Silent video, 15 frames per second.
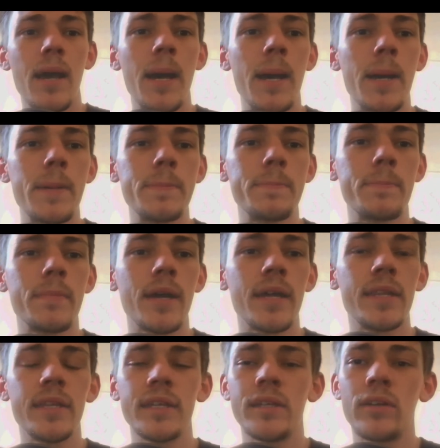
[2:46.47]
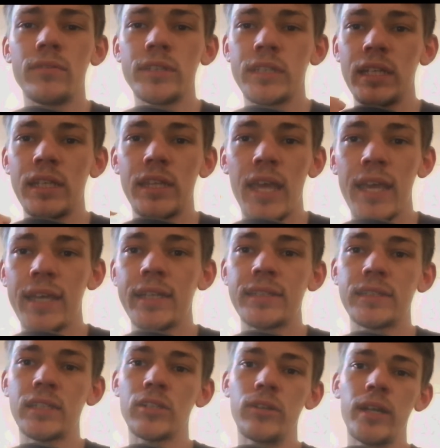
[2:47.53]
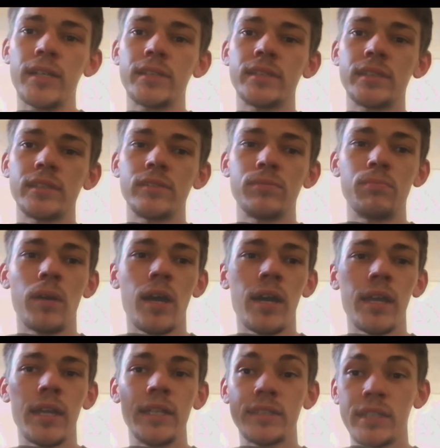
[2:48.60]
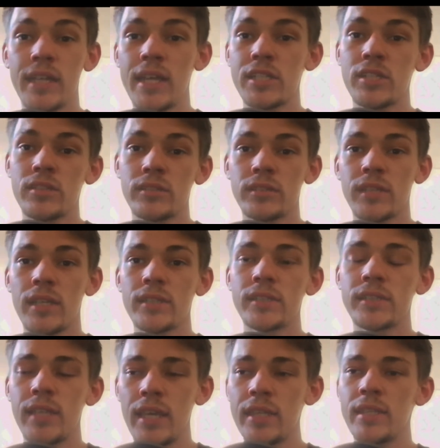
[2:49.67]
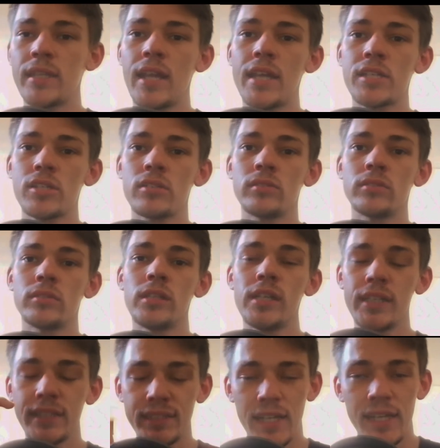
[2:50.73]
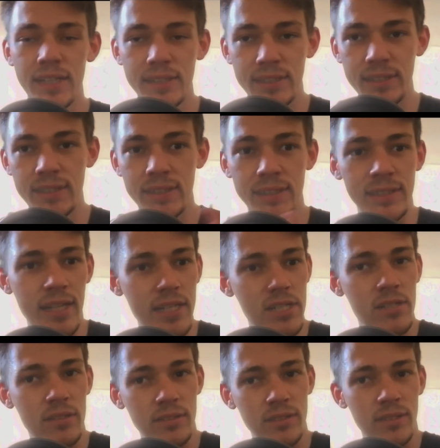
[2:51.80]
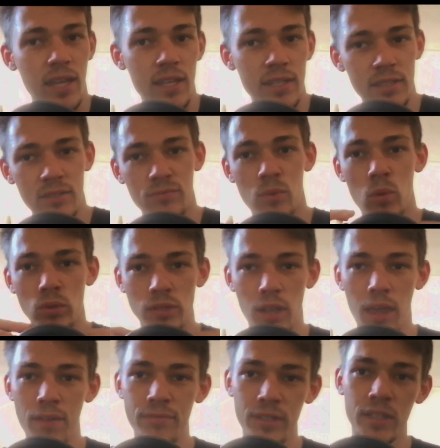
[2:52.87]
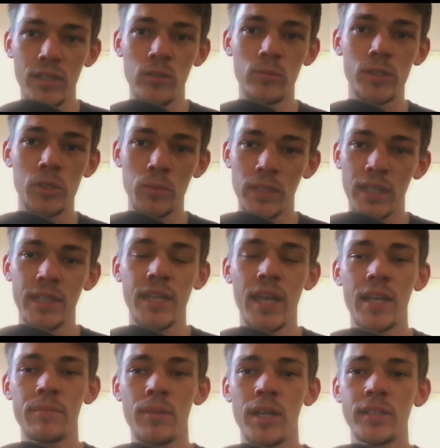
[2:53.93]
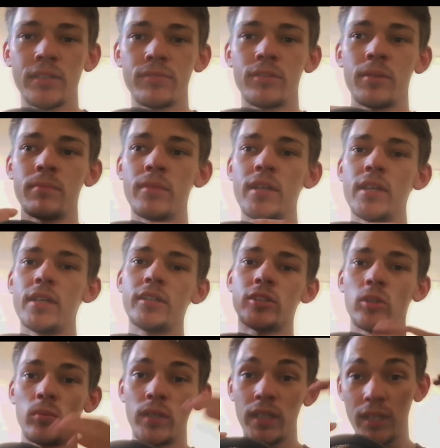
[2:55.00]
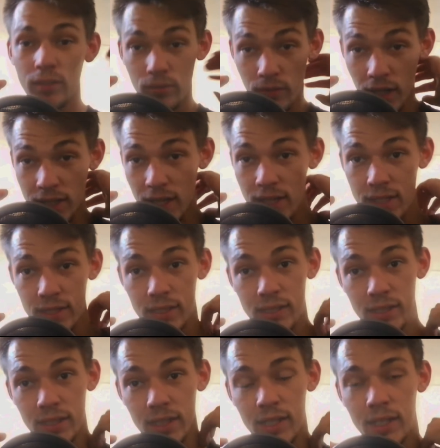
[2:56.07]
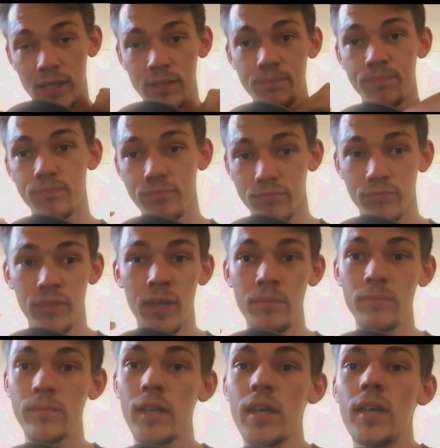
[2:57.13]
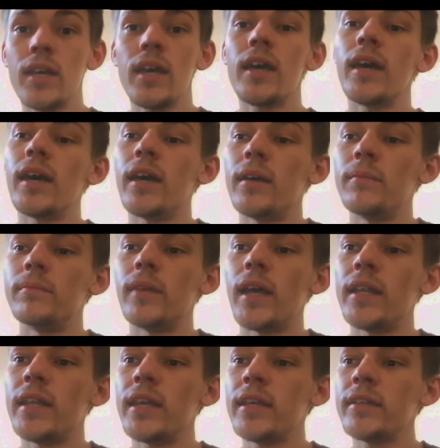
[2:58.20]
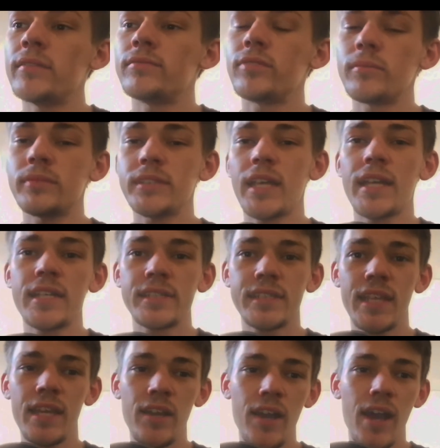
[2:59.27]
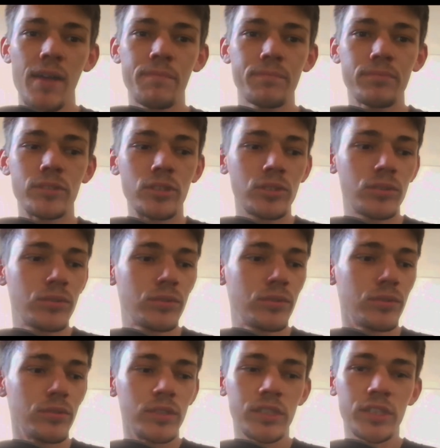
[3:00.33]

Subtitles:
And then obviously they get accredited by international standards. SANAS is the national standards for South Africa, which we get calibrated from, so we right under them. And then from SANAS they go up to